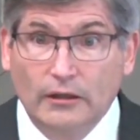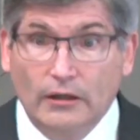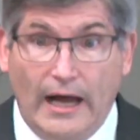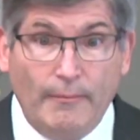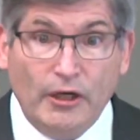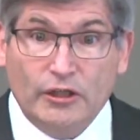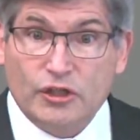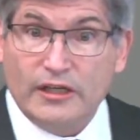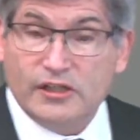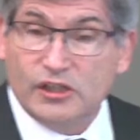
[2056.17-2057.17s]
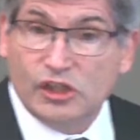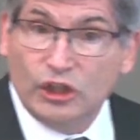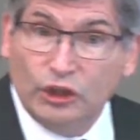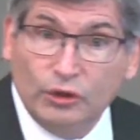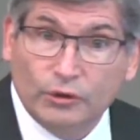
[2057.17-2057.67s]
I'm going to trust it to
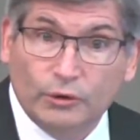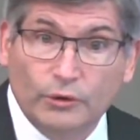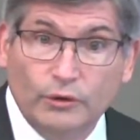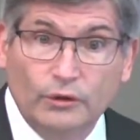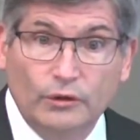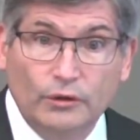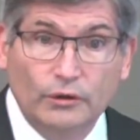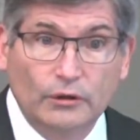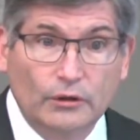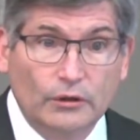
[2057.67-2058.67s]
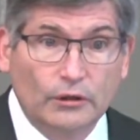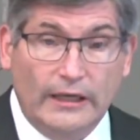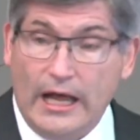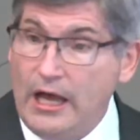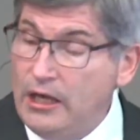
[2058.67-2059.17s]
you. And
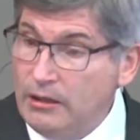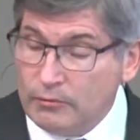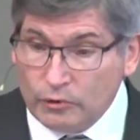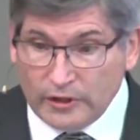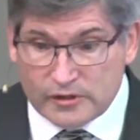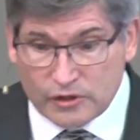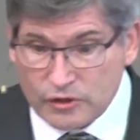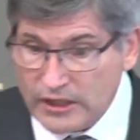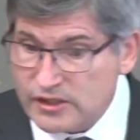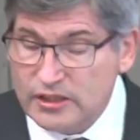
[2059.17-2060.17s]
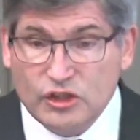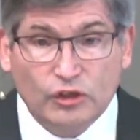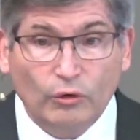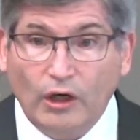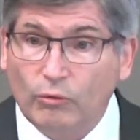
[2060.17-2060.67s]
I am going to entrust that
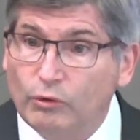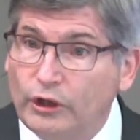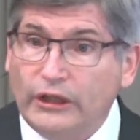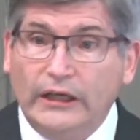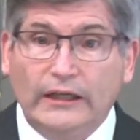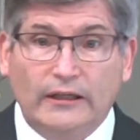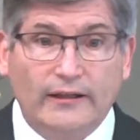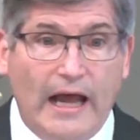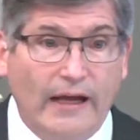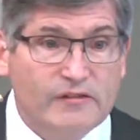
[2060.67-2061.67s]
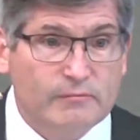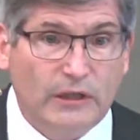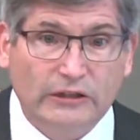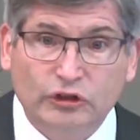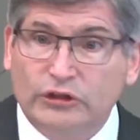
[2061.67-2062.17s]
you are working in the lives of
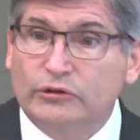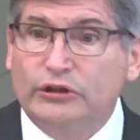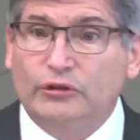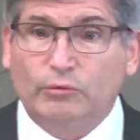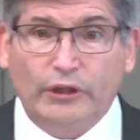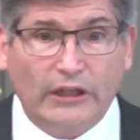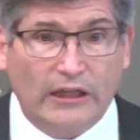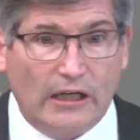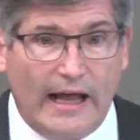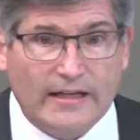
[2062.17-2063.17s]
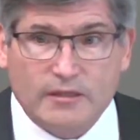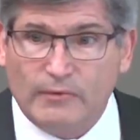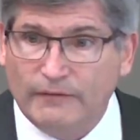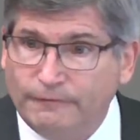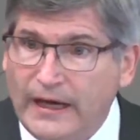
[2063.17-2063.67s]
my children, you're working in the lives of
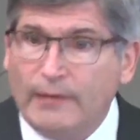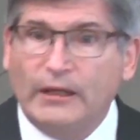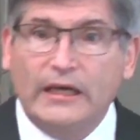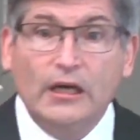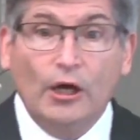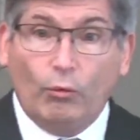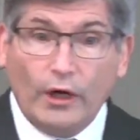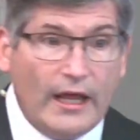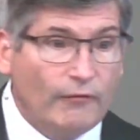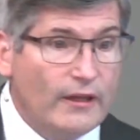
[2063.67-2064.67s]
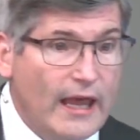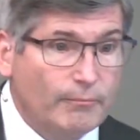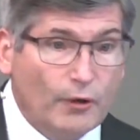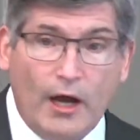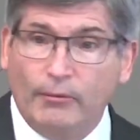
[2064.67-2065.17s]
my family, whatever that
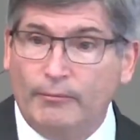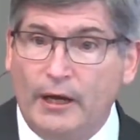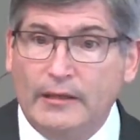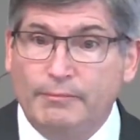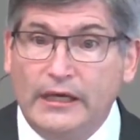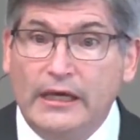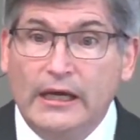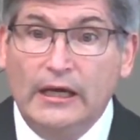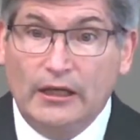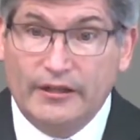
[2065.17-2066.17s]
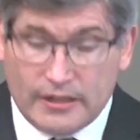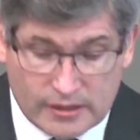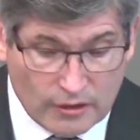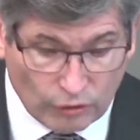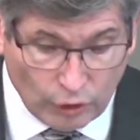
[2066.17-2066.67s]
problem might be. This,
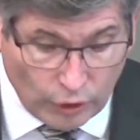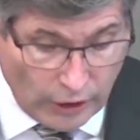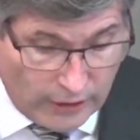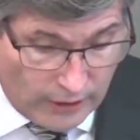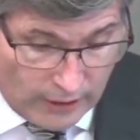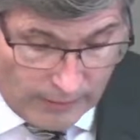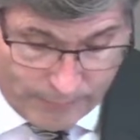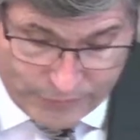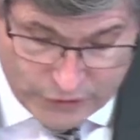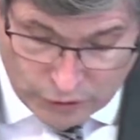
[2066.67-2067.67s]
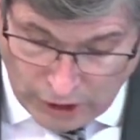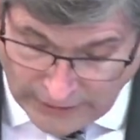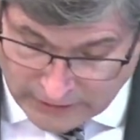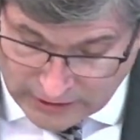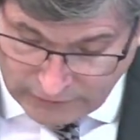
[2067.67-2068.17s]
Lord, do
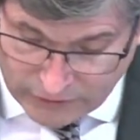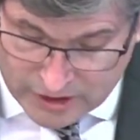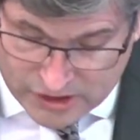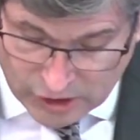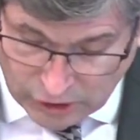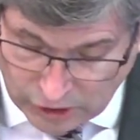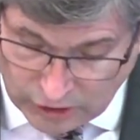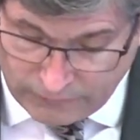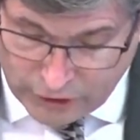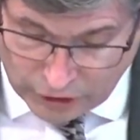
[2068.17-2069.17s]
not deliver the soul of your